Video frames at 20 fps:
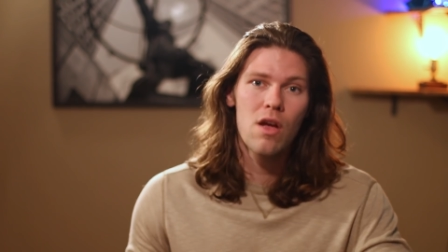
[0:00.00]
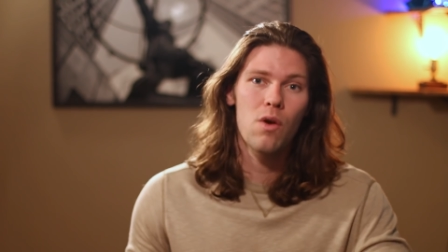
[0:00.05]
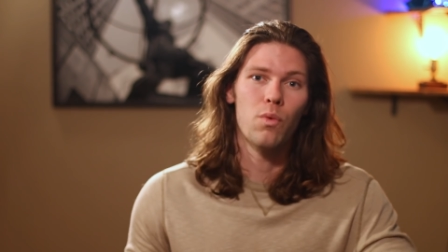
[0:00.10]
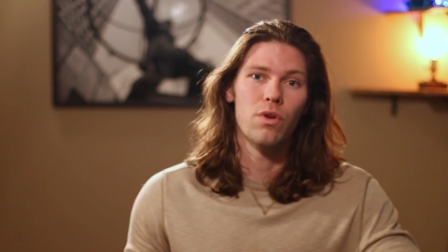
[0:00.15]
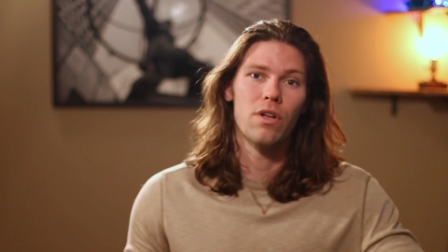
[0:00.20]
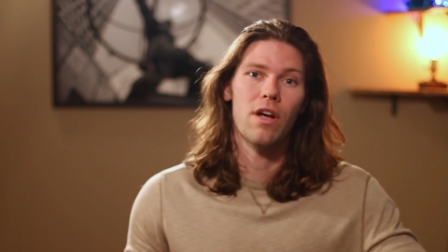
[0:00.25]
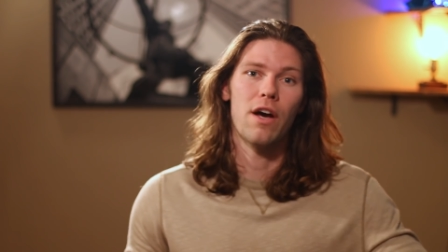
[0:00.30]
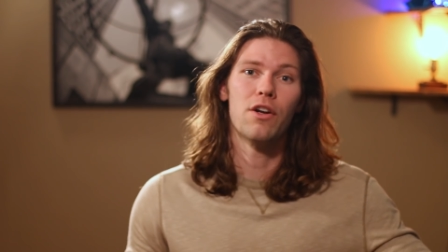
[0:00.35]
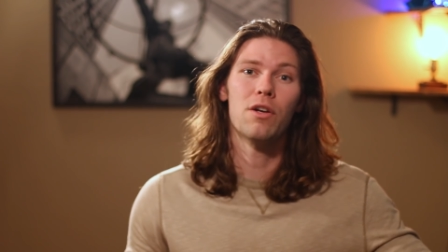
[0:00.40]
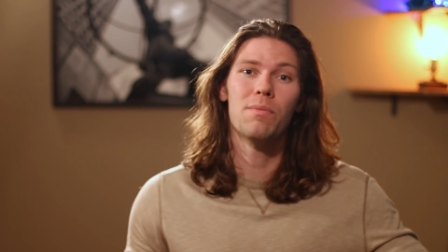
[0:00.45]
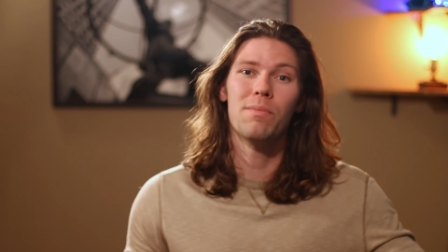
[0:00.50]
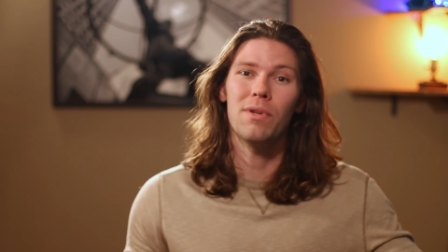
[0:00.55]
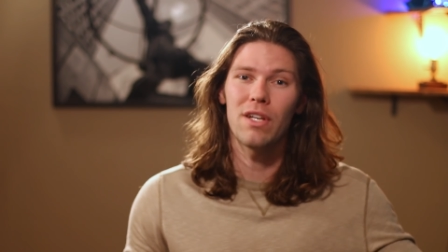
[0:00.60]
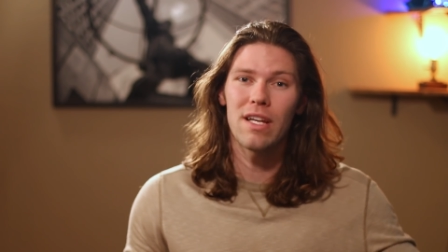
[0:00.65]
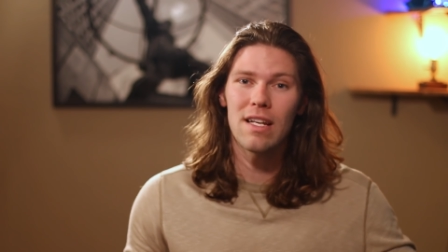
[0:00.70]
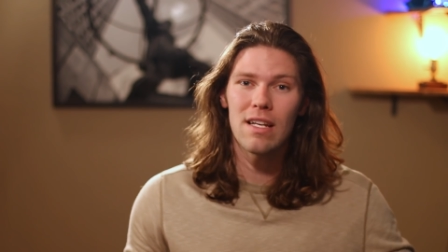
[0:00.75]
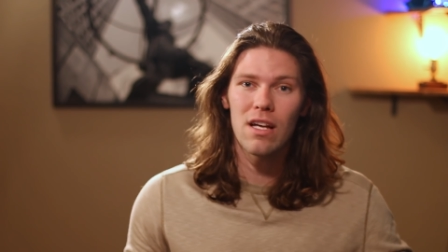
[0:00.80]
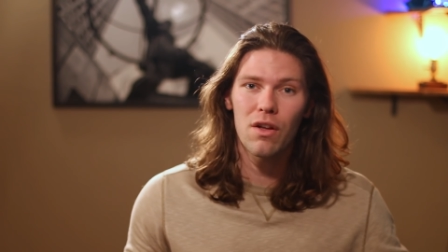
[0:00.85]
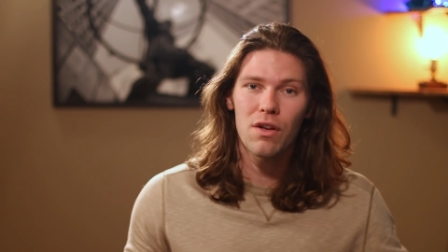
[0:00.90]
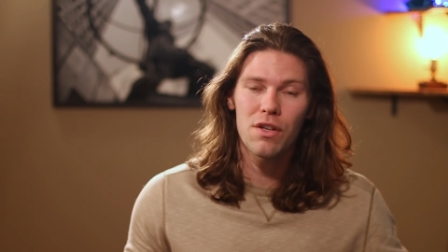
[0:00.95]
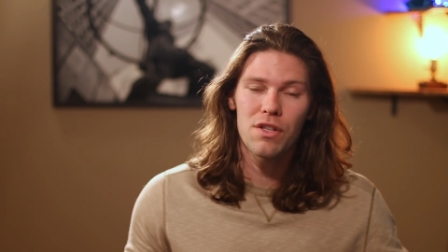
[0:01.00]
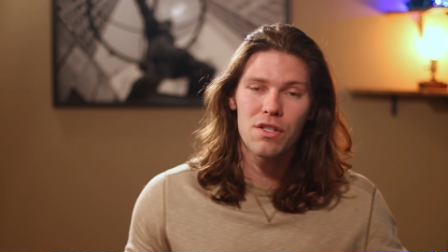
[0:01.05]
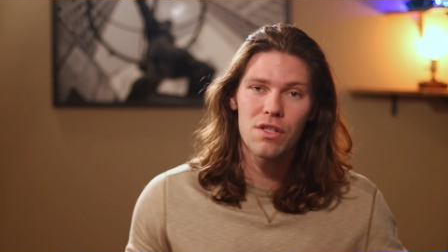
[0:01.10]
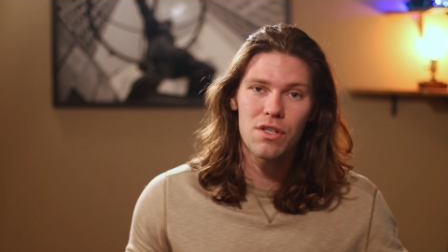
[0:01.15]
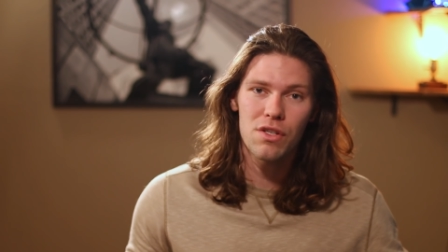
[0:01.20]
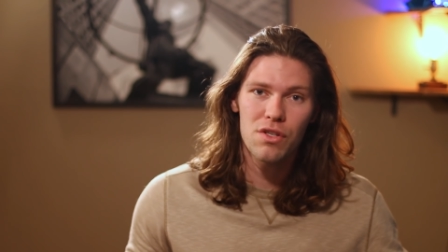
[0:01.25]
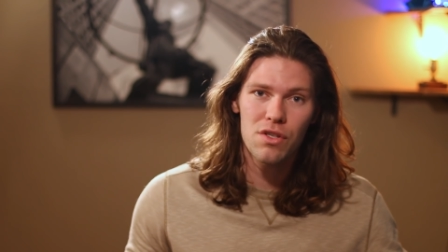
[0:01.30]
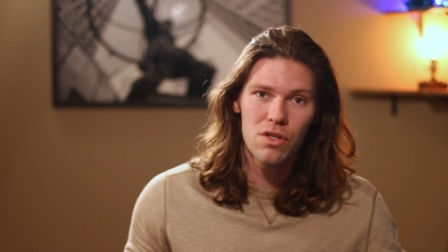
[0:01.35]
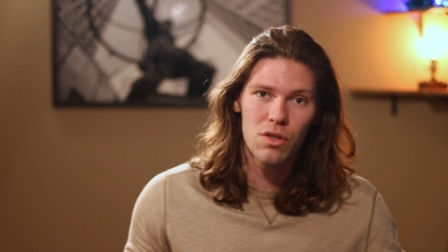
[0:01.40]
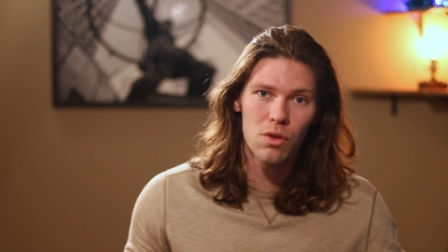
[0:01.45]
$100 billion to
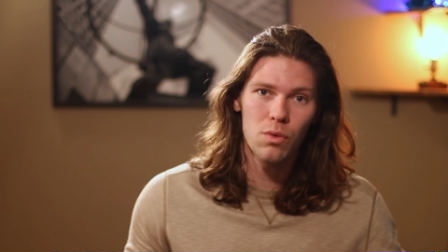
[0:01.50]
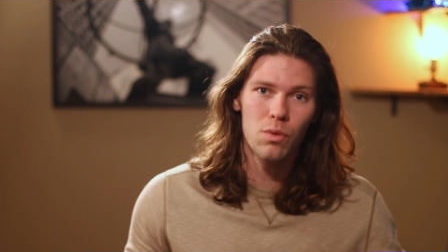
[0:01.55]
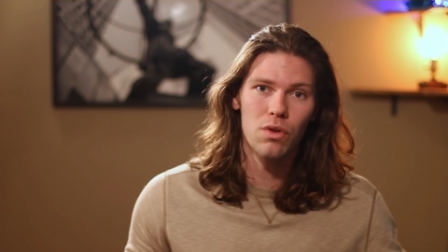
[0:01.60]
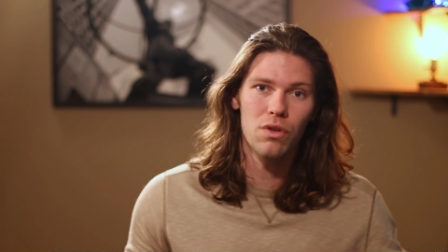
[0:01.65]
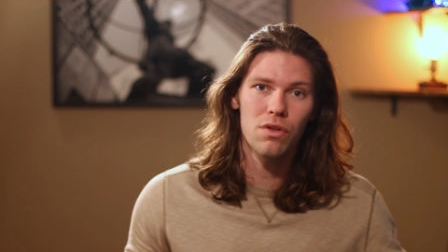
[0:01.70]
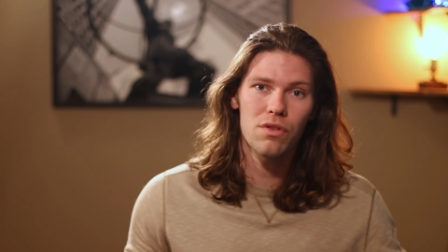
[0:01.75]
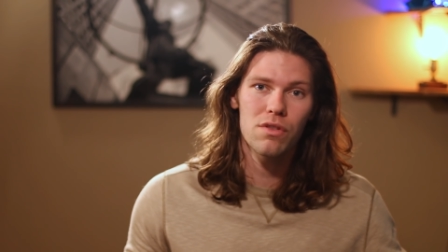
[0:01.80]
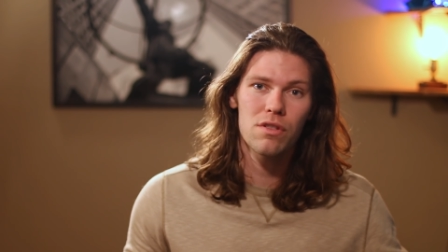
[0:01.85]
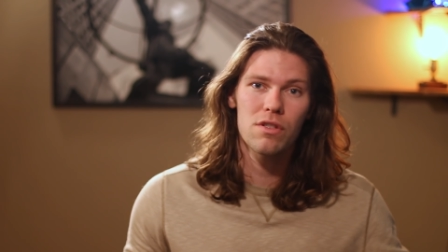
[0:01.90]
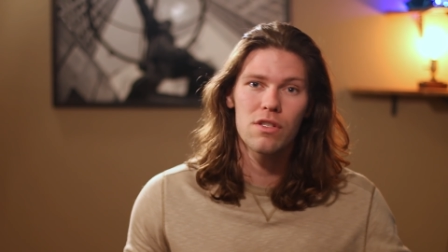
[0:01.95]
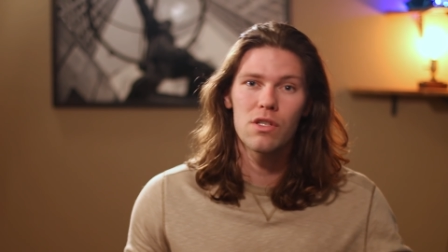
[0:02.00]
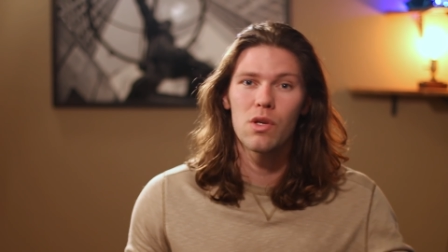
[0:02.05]
schools,